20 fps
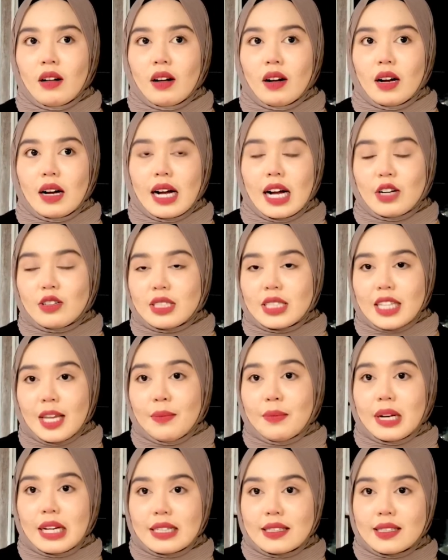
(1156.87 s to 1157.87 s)
outside
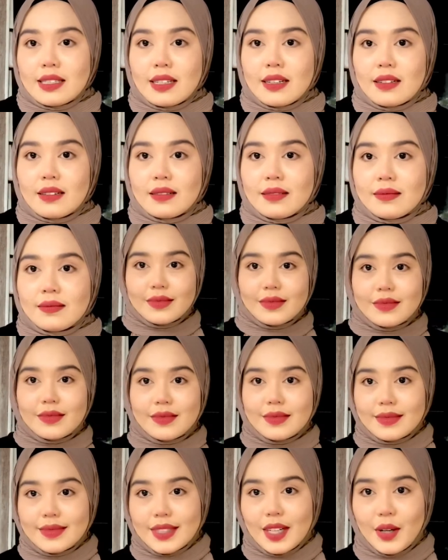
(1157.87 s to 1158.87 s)
Malaysia.
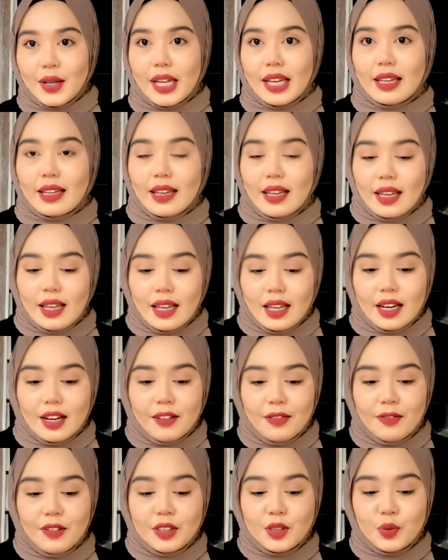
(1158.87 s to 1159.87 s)
Okay, the
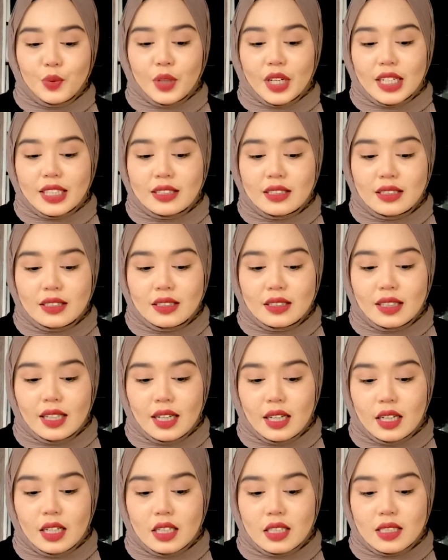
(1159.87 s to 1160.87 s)
fourth one
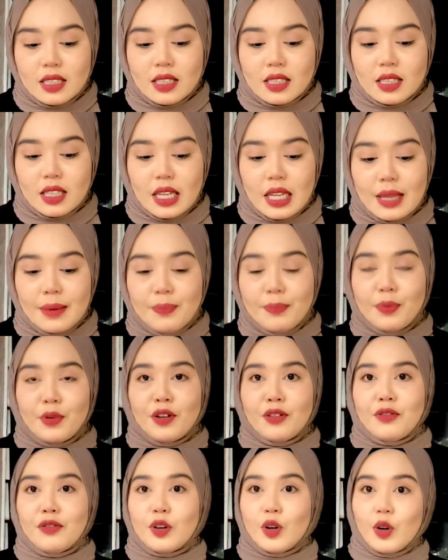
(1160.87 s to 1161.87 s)
is
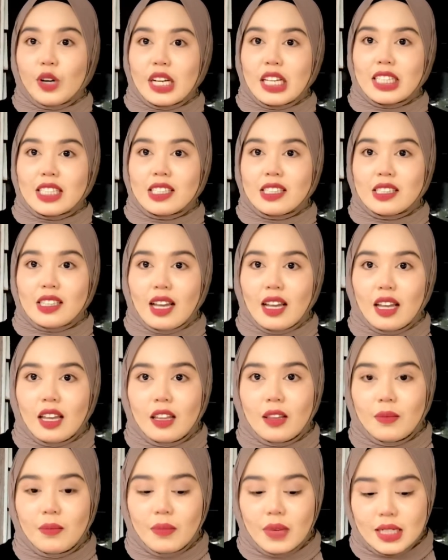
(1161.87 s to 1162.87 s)
improve knowledge
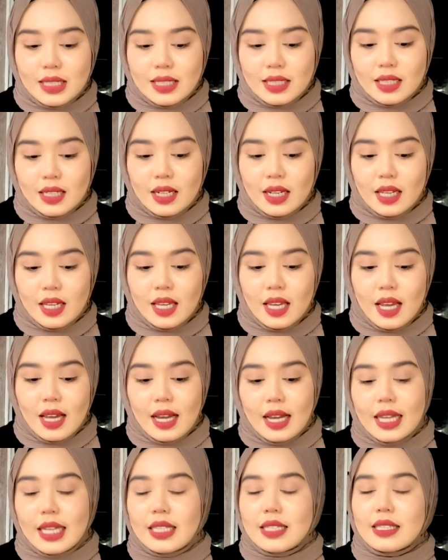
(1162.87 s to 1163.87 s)
and mastery
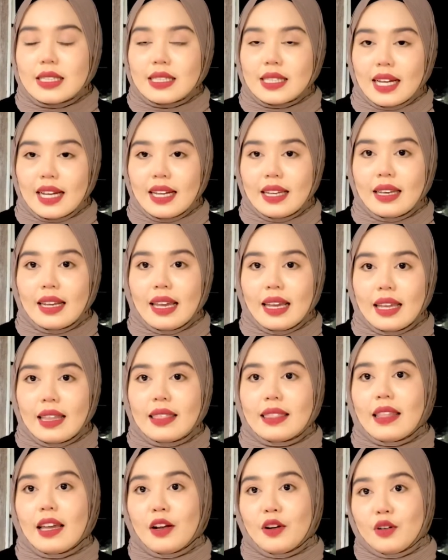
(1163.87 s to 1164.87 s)
in science and
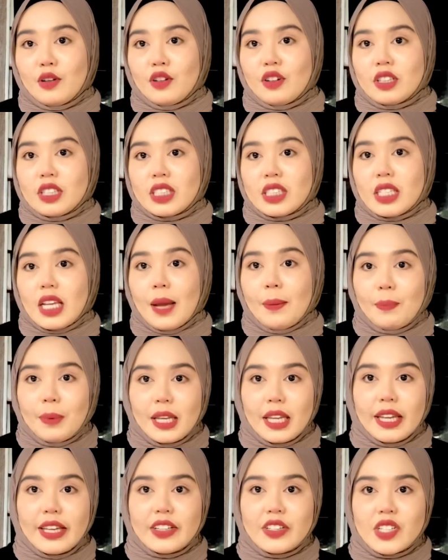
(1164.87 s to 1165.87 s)
technology
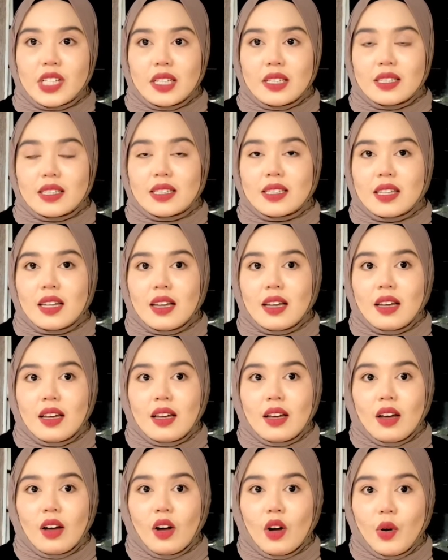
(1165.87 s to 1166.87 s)
applications.
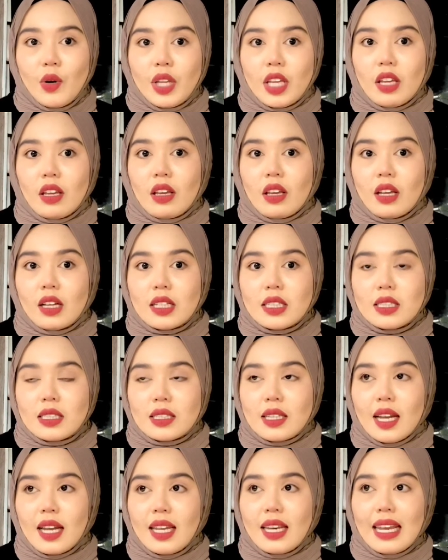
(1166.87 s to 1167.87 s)
Okay,
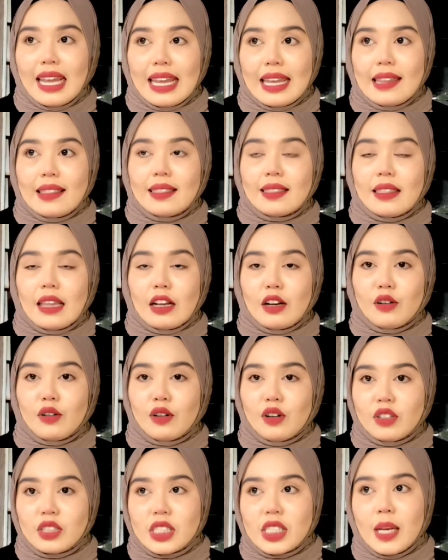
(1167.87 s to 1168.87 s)
science and
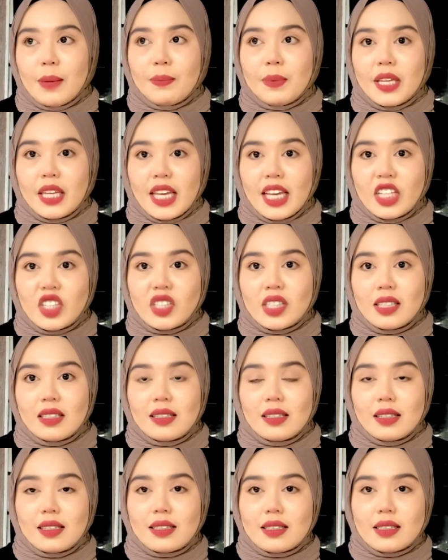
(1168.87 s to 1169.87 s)
technology application
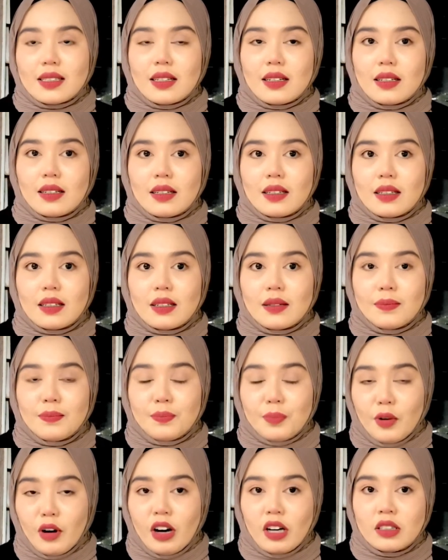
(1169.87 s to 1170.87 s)
is a
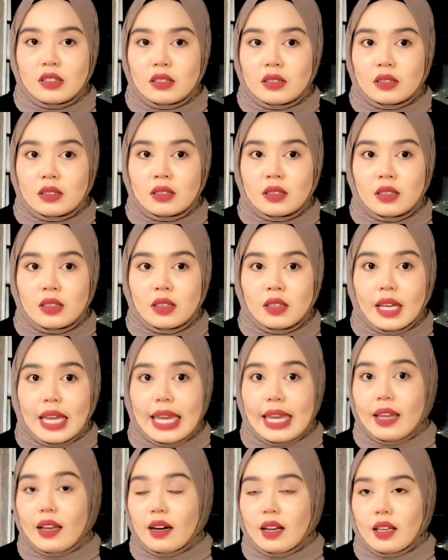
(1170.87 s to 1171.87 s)
broad
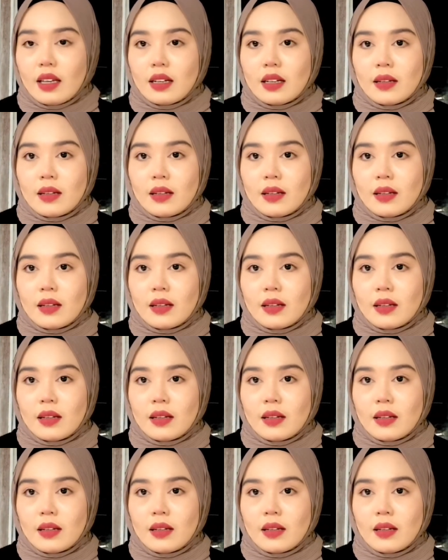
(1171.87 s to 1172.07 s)
area